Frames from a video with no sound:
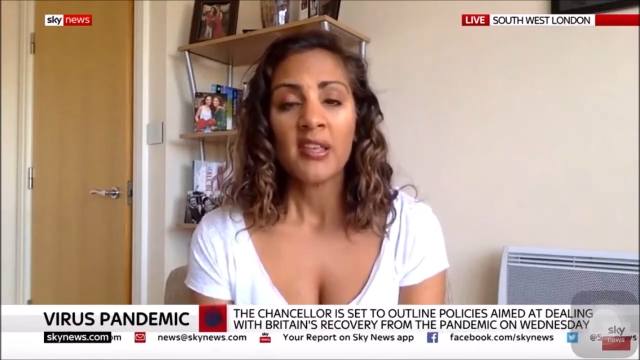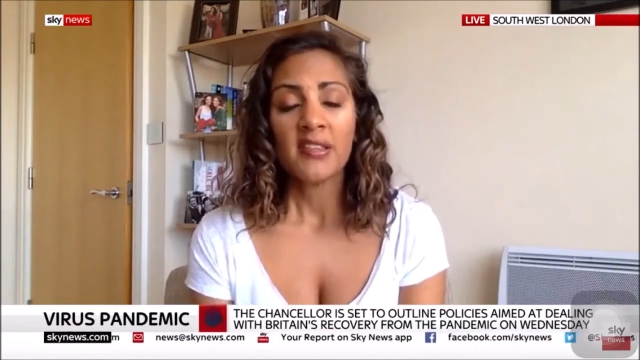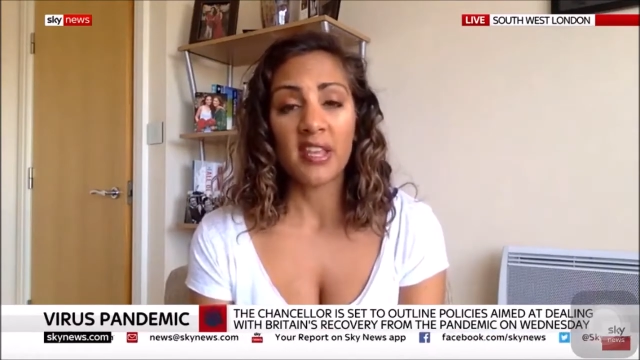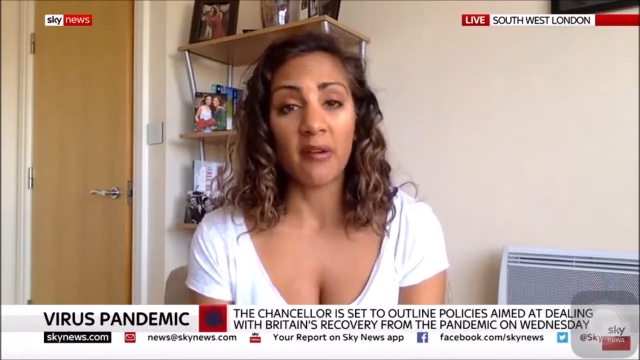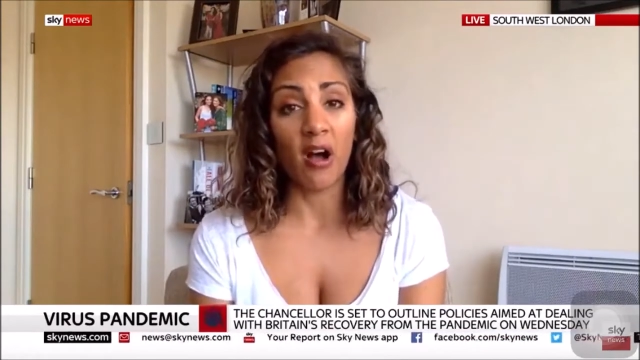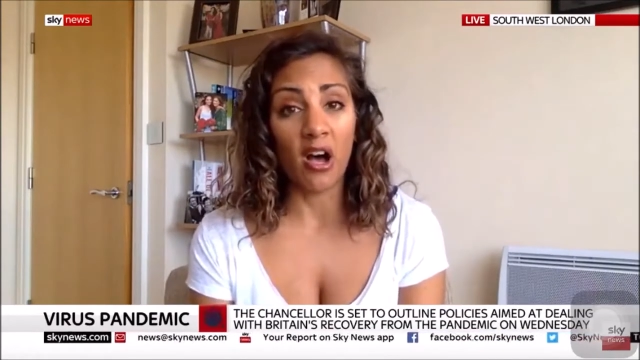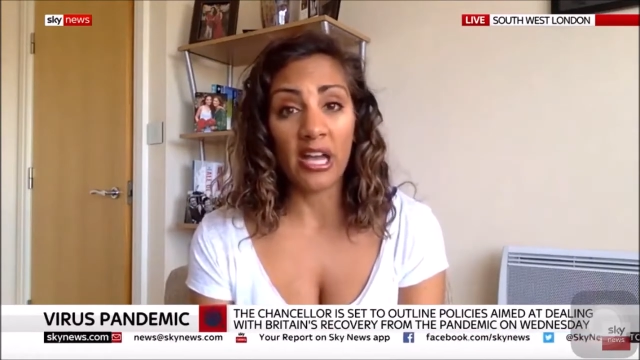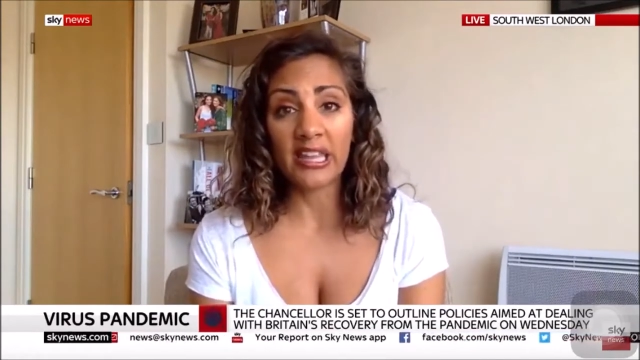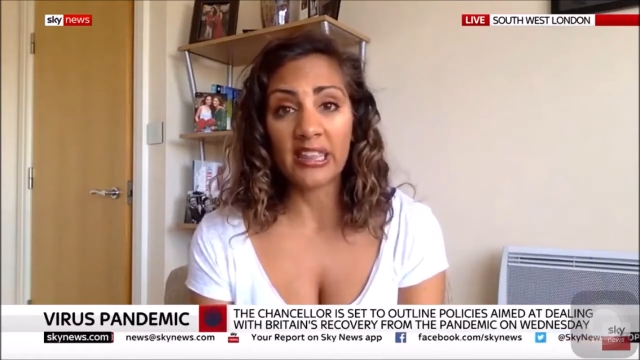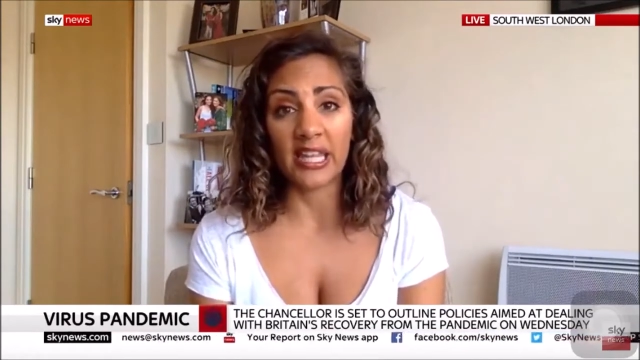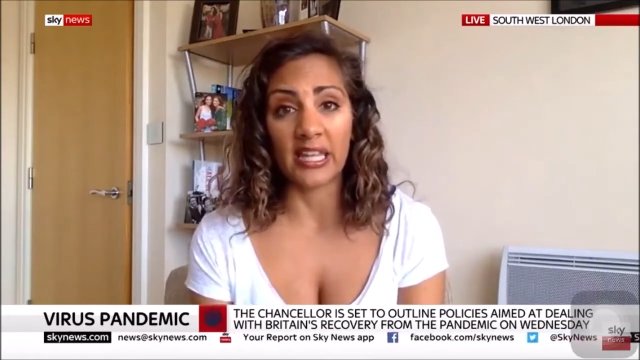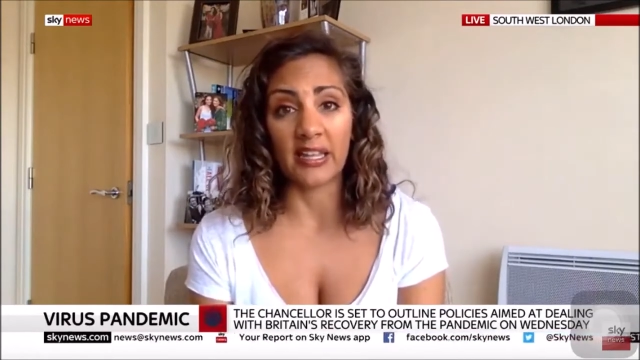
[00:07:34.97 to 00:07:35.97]
So I
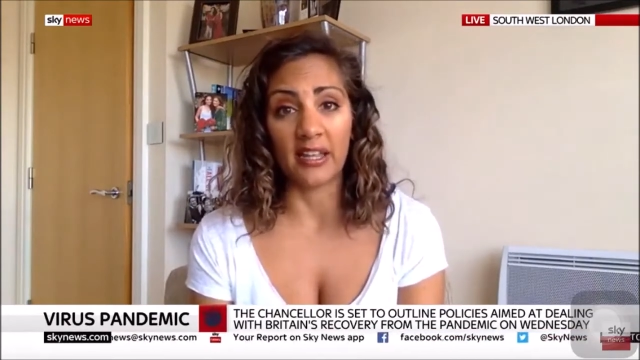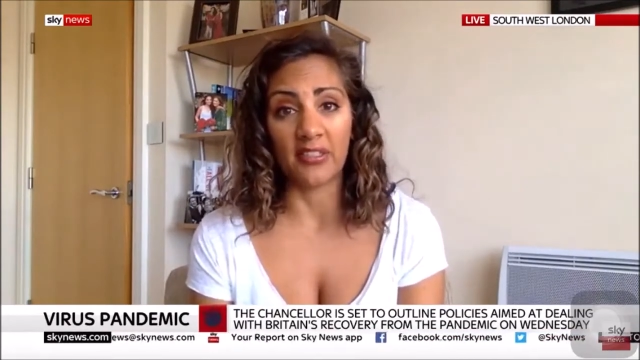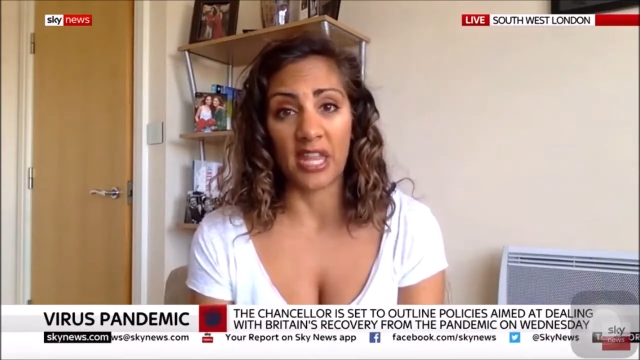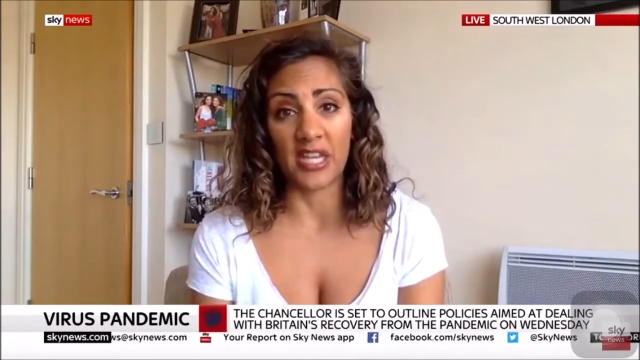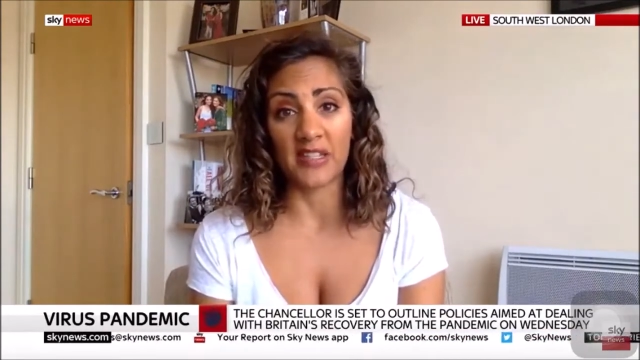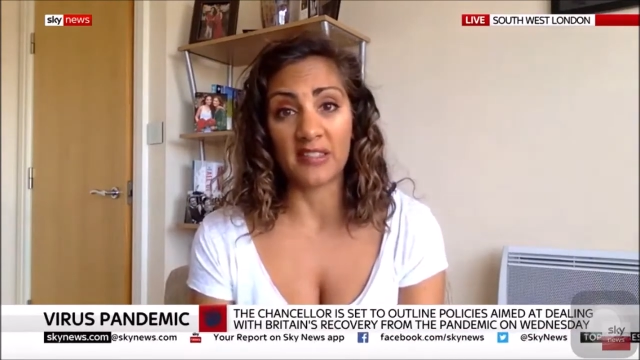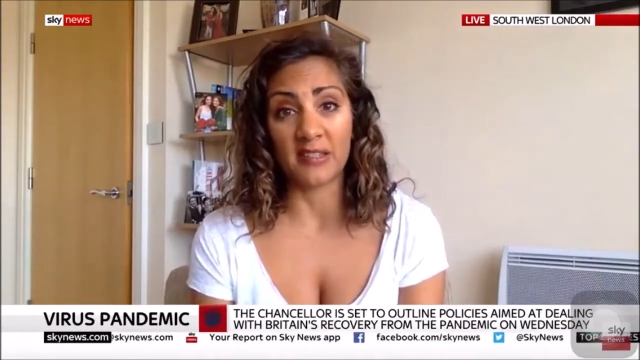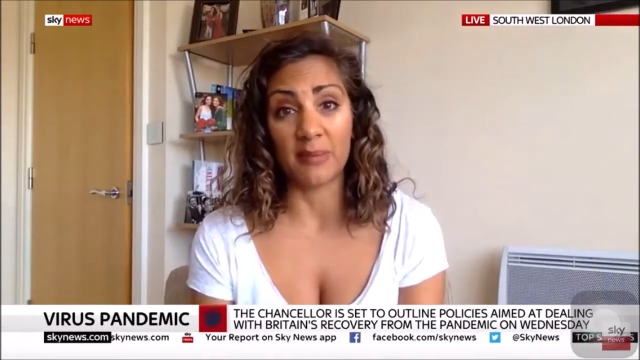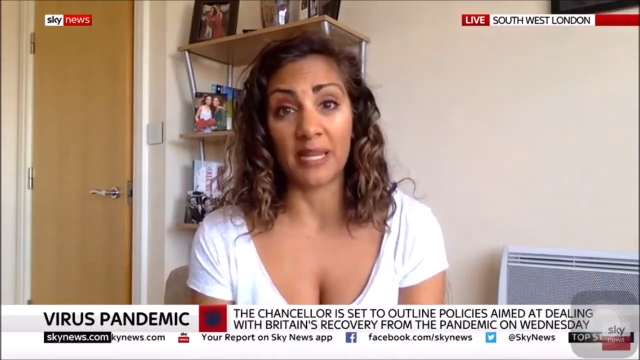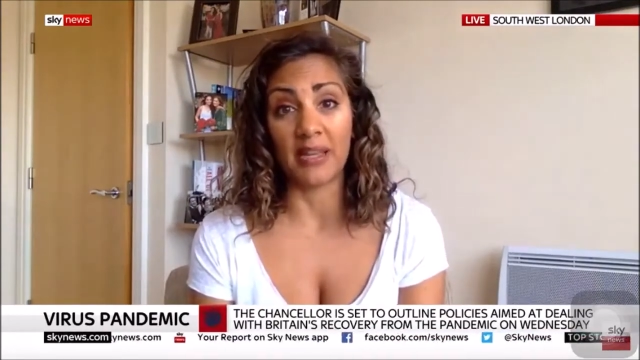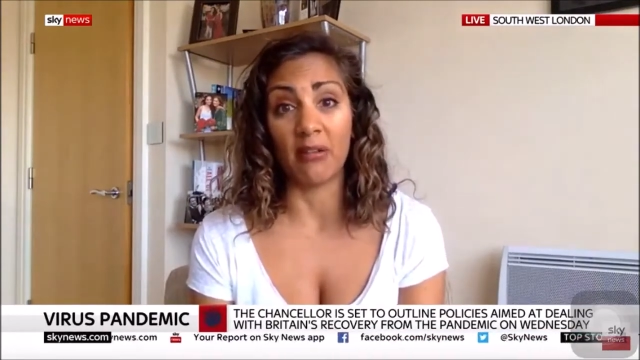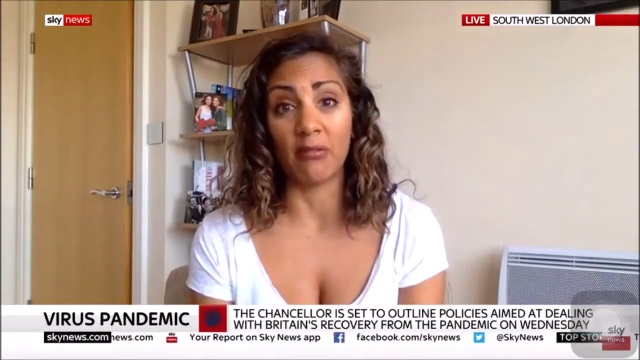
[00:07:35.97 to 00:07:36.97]
think there needs to
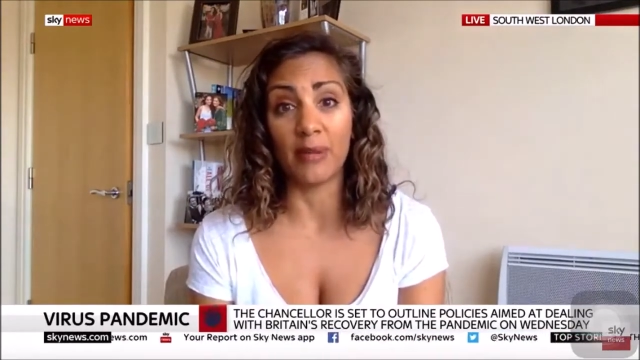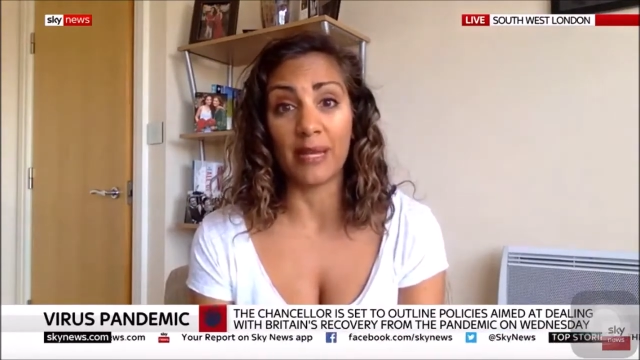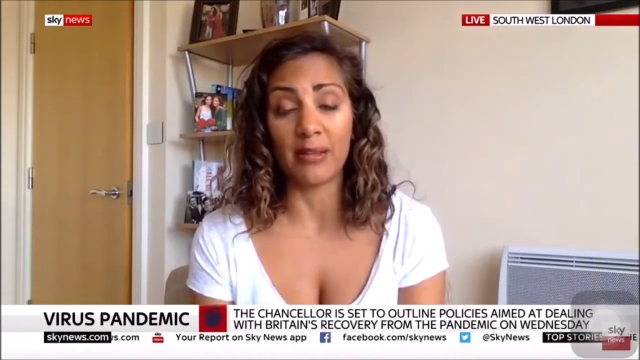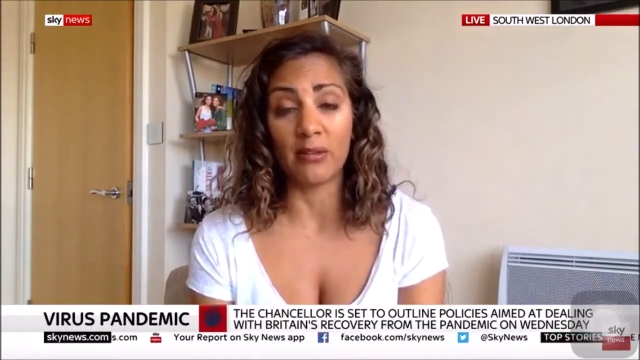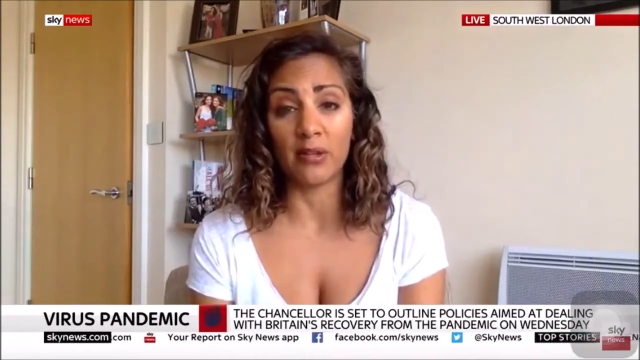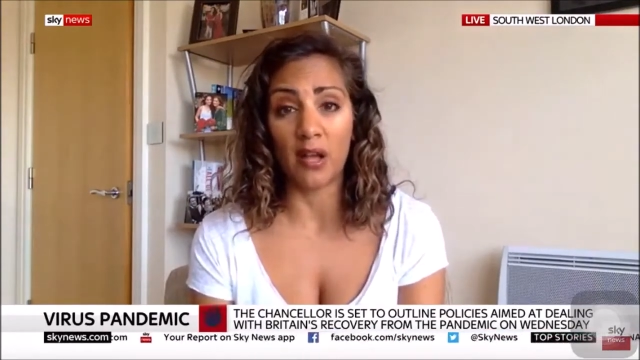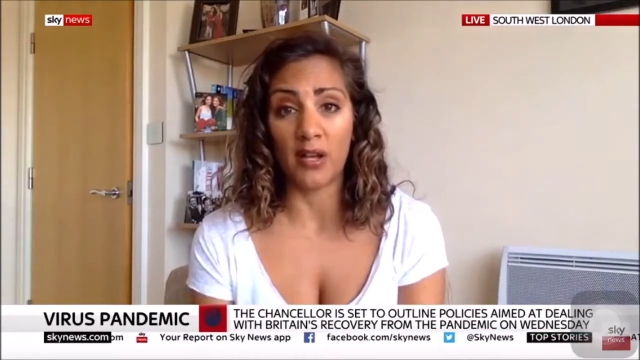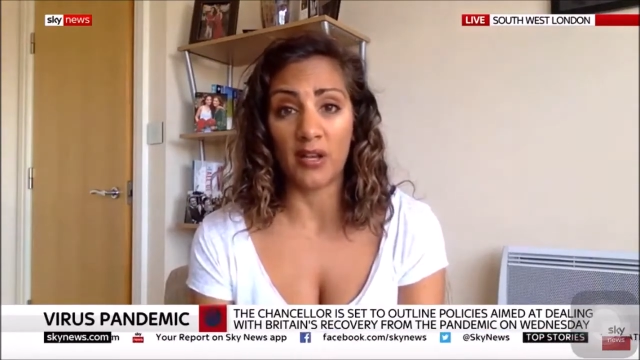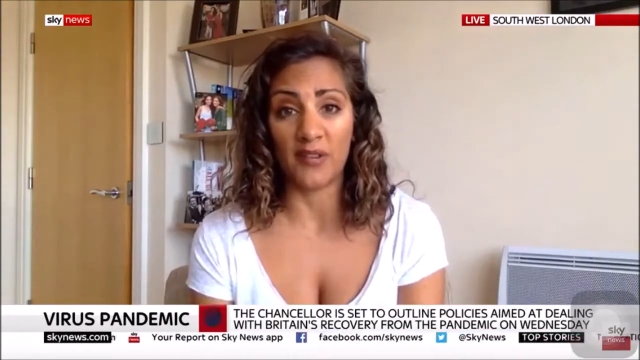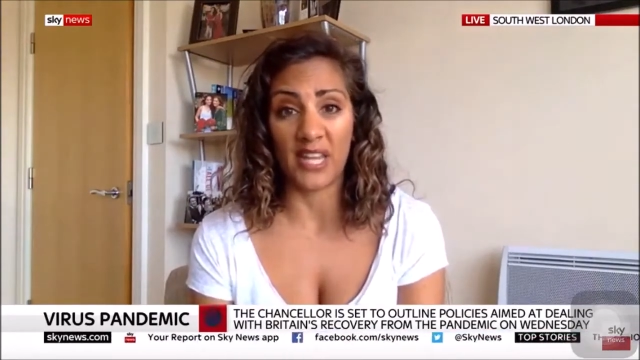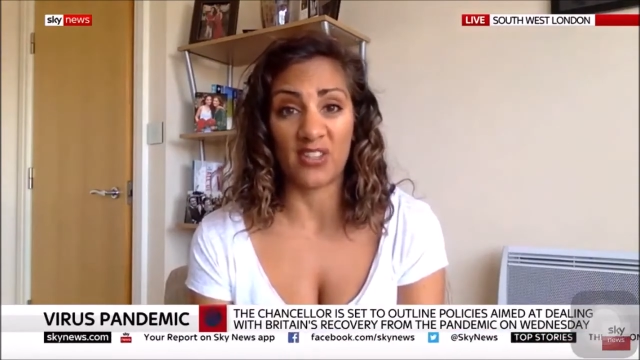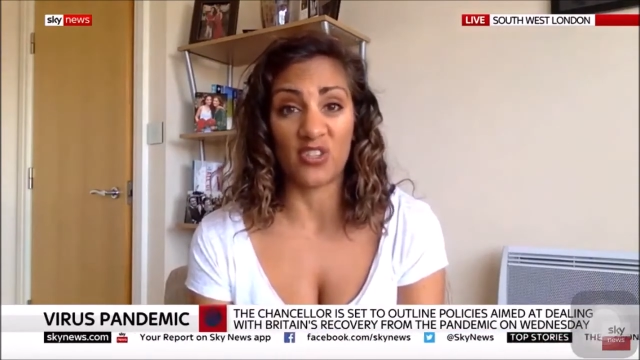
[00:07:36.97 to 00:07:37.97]
be a real kind
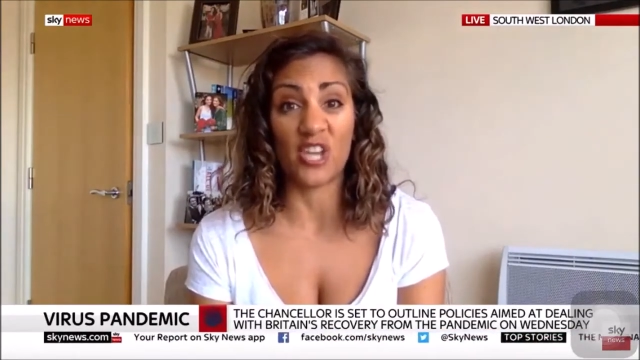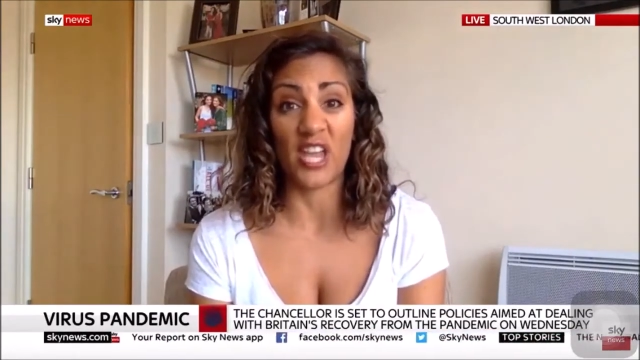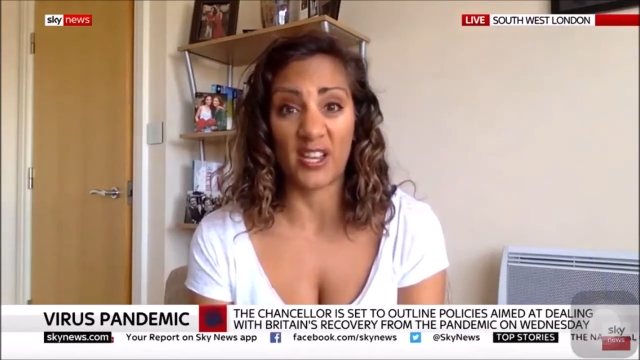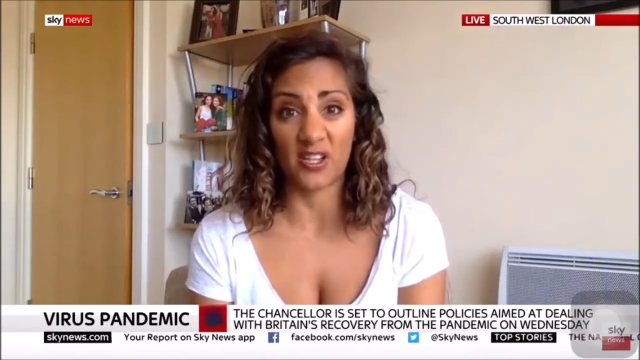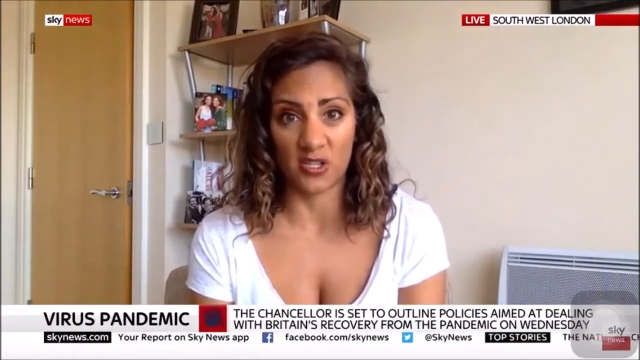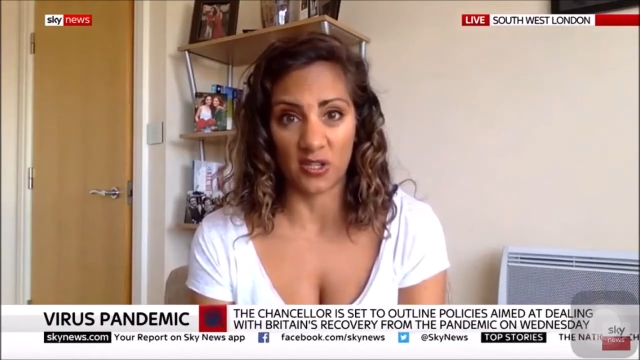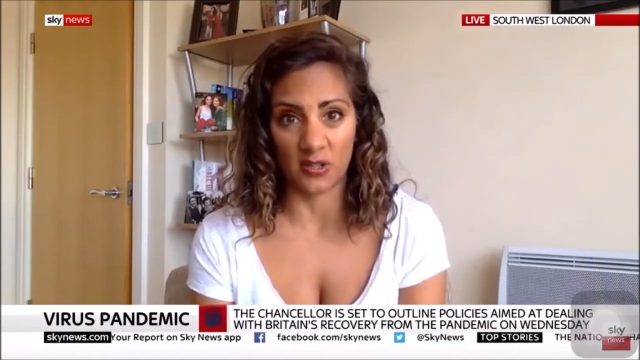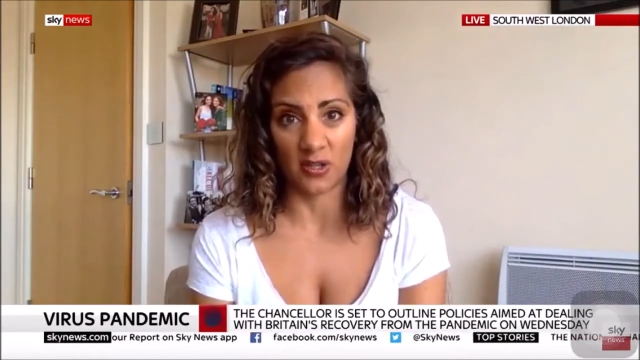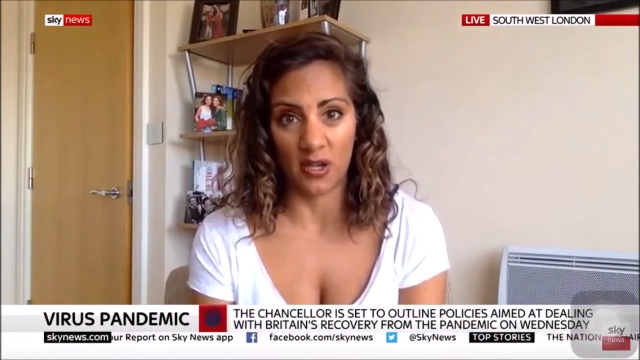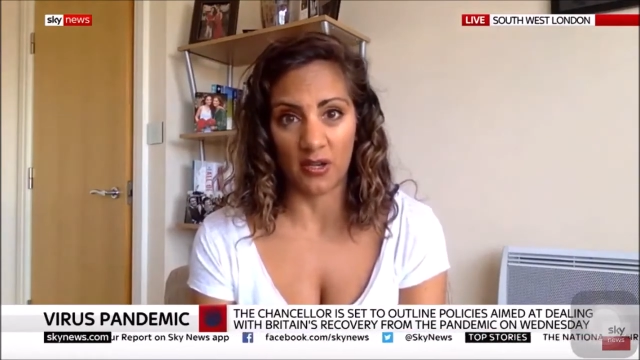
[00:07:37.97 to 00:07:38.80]
of injection